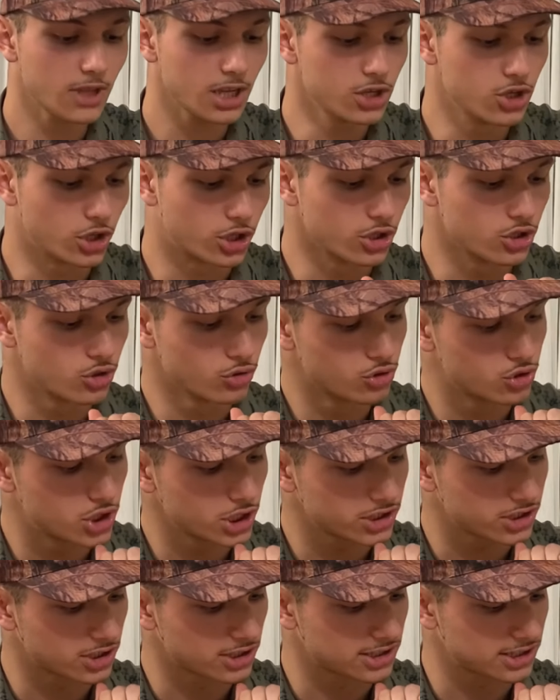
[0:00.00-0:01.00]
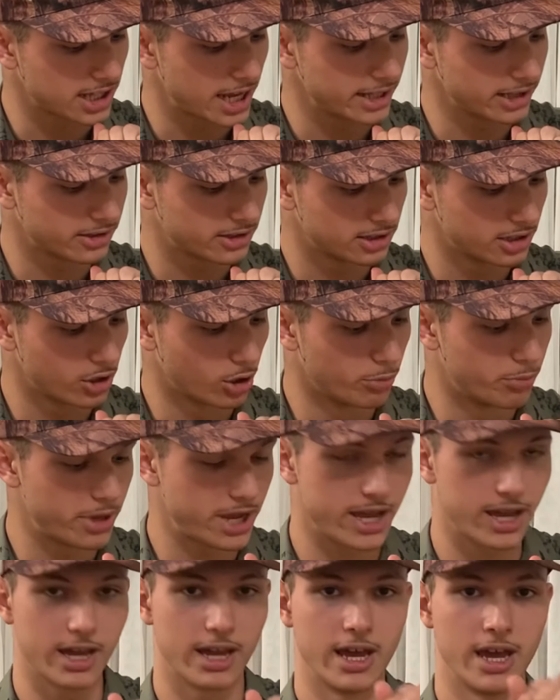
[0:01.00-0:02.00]
You can do just a slight little
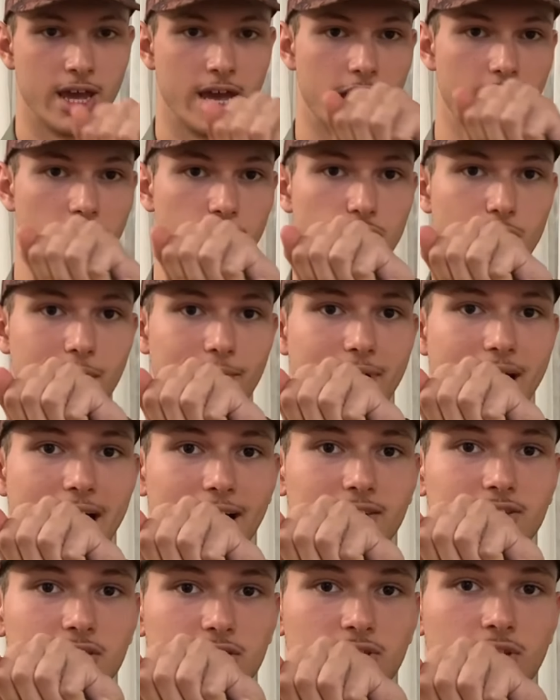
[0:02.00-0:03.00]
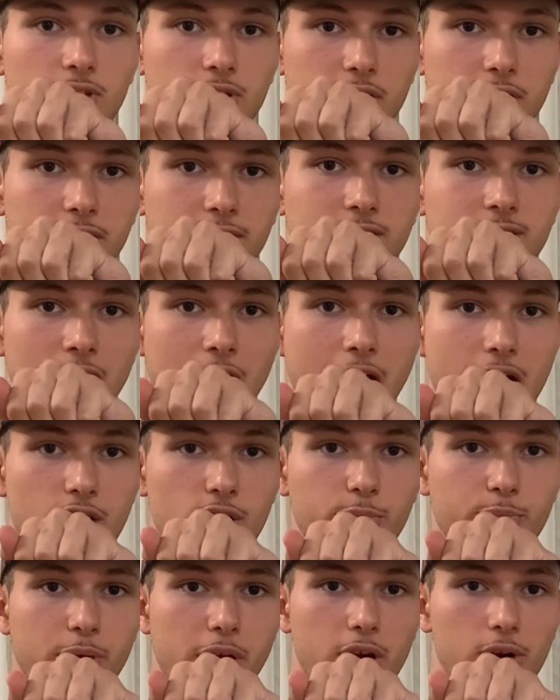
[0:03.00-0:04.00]
bit and you have access to the
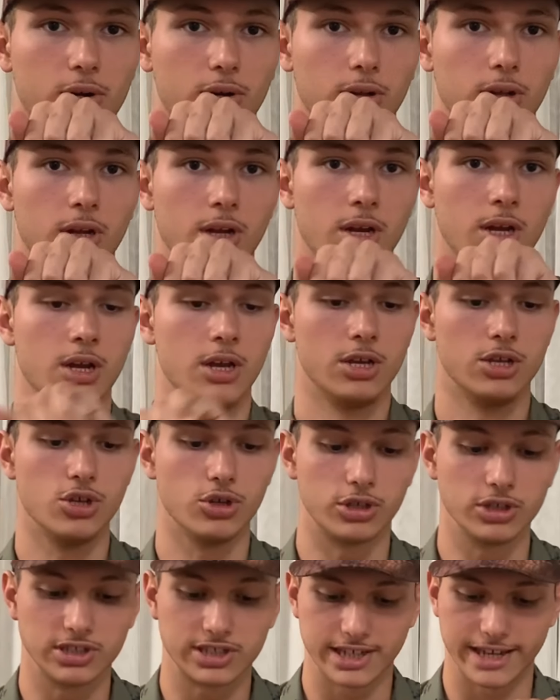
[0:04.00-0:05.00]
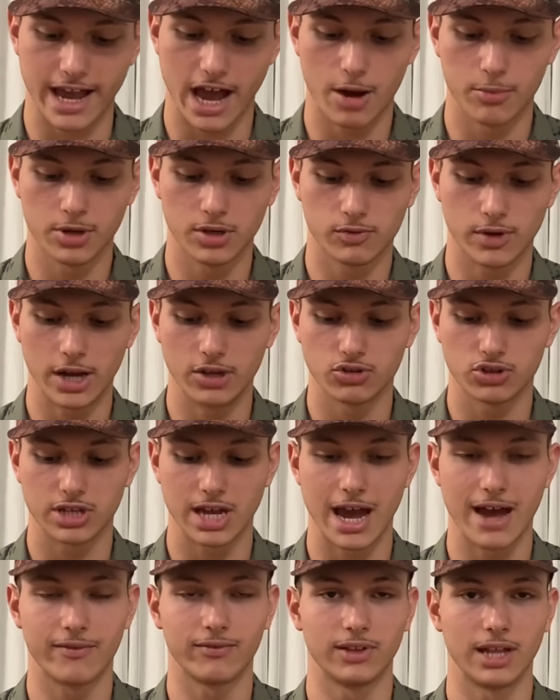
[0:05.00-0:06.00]
entire barrel. You can see how many rounds you
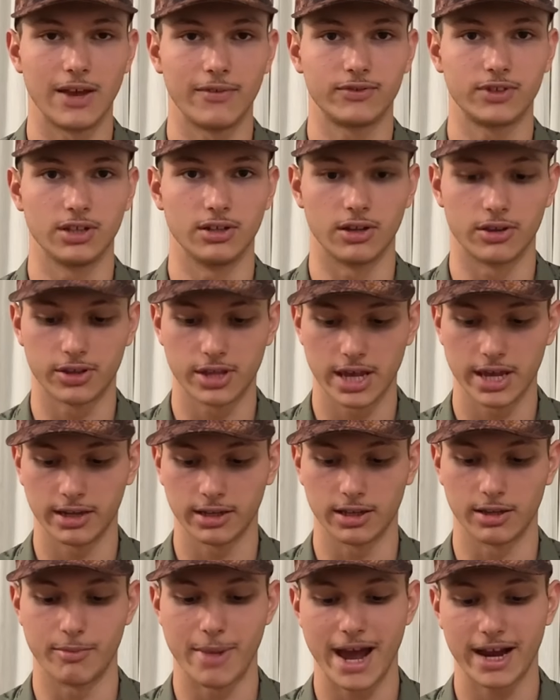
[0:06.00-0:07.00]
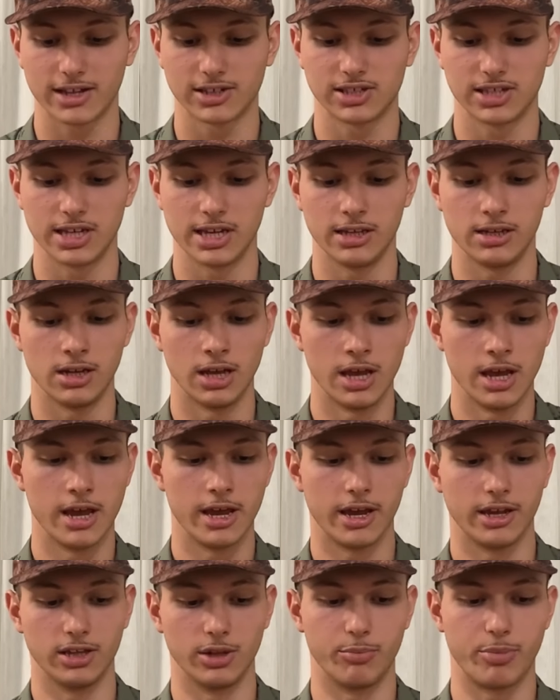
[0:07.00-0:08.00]
have left in the thing, in the magazine,
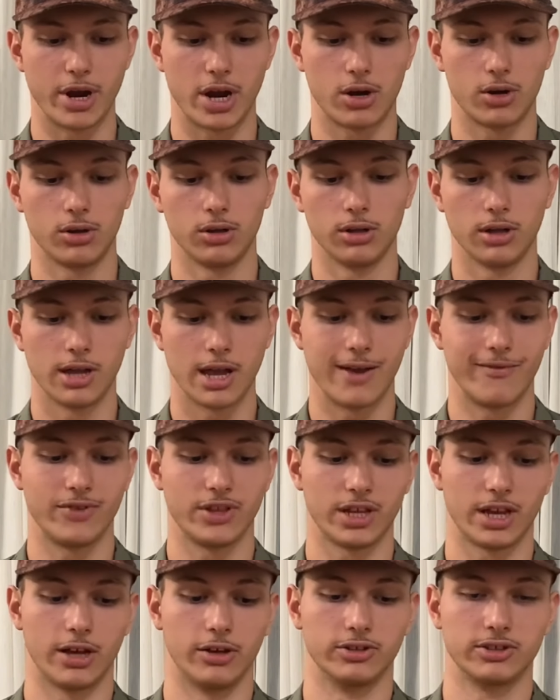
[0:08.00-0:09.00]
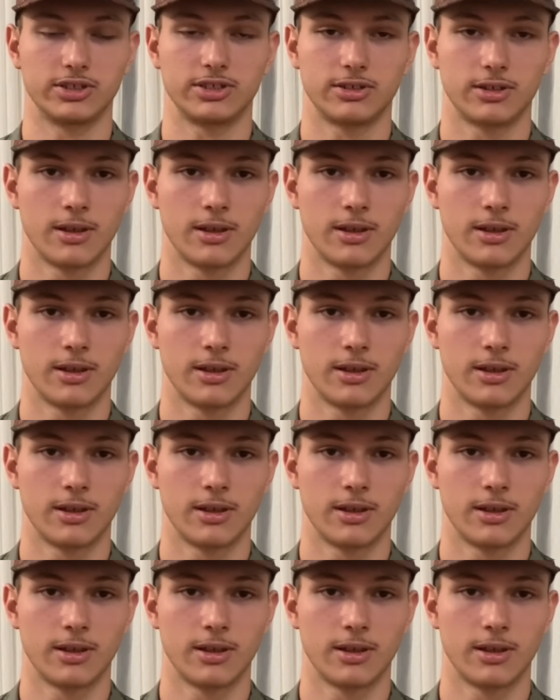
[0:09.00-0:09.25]
in the barrel, everything else.